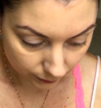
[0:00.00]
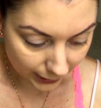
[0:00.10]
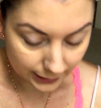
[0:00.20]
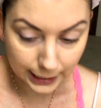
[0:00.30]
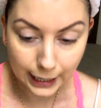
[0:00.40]

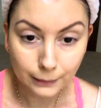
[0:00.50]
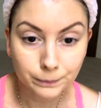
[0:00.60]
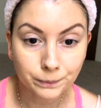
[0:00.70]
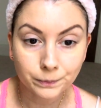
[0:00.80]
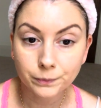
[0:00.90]
That's that.
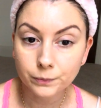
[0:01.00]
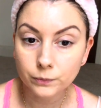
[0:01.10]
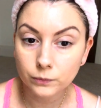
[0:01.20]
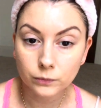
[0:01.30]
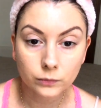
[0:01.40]

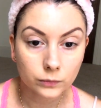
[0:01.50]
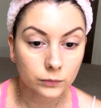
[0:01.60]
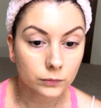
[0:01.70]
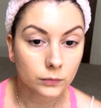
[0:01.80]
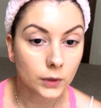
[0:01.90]

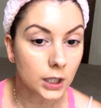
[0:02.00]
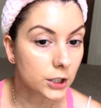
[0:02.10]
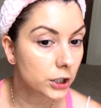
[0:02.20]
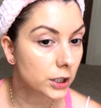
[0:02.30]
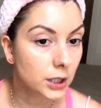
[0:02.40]

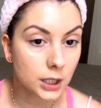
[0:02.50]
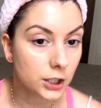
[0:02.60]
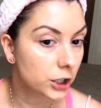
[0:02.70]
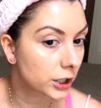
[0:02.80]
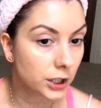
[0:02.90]
It
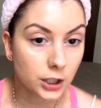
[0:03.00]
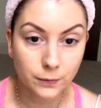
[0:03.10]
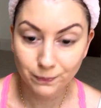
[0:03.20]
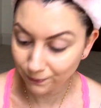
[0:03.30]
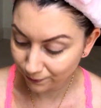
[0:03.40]

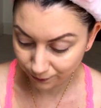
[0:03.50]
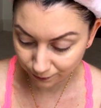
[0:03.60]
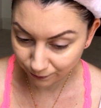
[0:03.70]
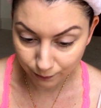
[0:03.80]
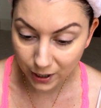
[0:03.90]
just,
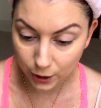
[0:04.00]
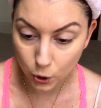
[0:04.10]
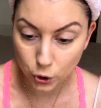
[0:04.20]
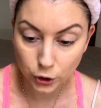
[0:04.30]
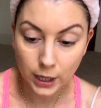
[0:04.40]
my
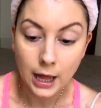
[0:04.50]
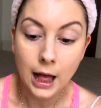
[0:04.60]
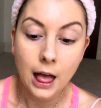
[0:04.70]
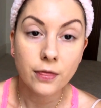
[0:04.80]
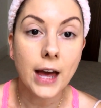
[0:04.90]
gosh.
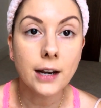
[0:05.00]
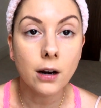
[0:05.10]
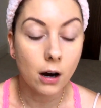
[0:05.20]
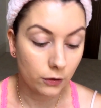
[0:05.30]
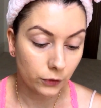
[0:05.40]

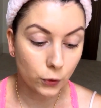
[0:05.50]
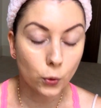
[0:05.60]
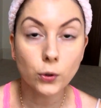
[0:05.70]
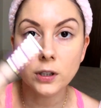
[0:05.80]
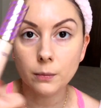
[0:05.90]
Then, of
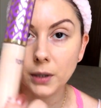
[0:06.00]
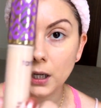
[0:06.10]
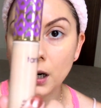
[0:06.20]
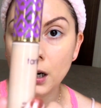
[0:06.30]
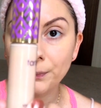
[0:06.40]
course,
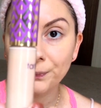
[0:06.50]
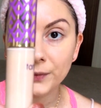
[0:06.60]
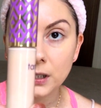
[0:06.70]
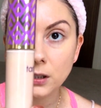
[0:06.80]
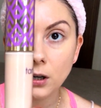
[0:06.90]
my
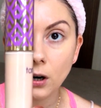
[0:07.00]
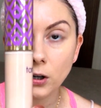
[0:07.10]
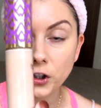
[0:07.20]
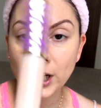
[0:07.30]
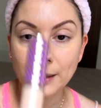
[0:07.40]

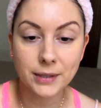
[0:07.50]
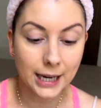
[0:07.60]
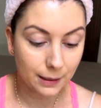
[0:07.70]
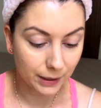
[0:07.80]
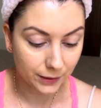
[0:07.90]
Tarte Shape
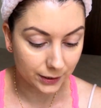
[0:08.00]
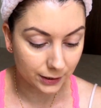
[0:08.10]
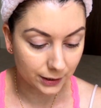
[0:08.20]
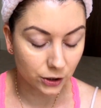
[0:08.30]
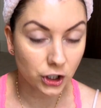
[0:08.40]
Tape, and this
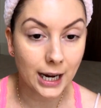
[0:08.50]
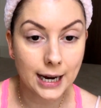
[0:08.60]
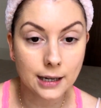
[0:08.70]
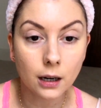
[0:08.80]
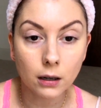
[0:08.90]
is in the
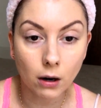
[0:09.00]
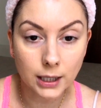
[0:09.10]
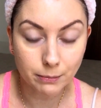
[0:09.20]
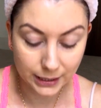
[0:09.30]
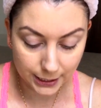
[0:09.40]
shade
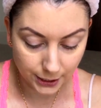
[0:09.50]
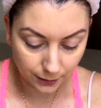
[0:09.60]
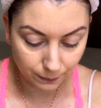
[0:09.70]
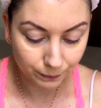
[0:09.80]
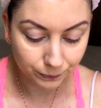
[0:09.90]
Light
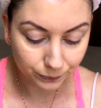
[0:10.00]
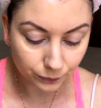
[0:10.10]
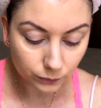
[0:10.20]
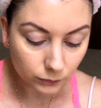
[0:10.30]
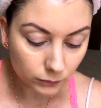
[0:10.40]
Medium.
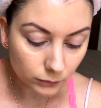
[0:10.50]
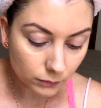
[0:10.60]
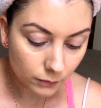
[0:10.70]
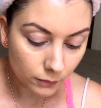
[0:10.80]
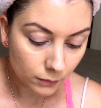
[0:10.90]

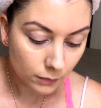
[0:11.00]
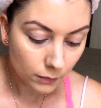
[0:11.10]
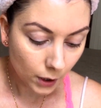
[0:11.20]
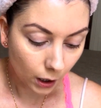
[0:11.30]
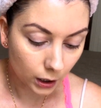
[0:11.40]

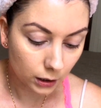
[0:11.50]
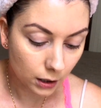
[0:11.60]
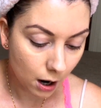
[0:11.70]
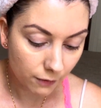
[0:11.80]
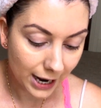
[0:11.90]
I
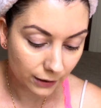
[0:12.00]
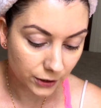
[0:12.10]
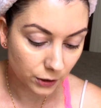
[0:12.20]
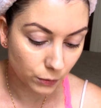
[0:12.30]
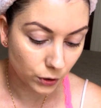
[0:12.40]
love how
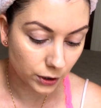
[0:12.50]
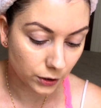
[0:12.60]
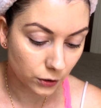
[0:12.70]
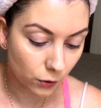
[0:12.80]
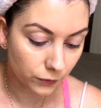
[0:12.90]
smooth
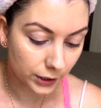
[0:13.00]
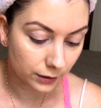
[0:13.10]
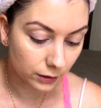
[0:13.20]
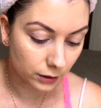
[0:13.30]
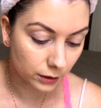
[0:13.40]
and soft
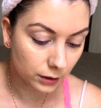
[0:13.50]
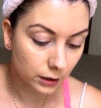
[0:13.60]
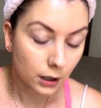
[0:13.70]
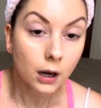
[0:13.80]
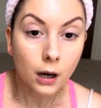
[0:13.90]
this looks.